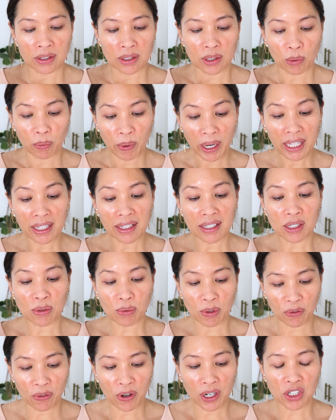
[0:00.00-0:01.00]
So Weightless
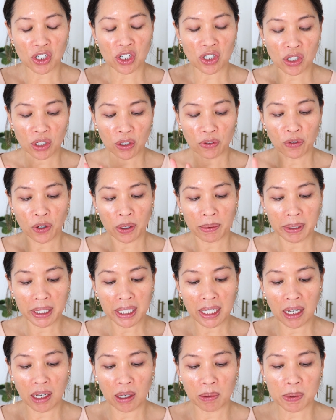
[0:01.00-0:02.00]
Refreshing Gel
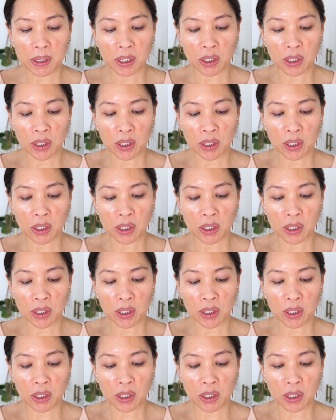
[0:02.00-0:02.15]
Formula helps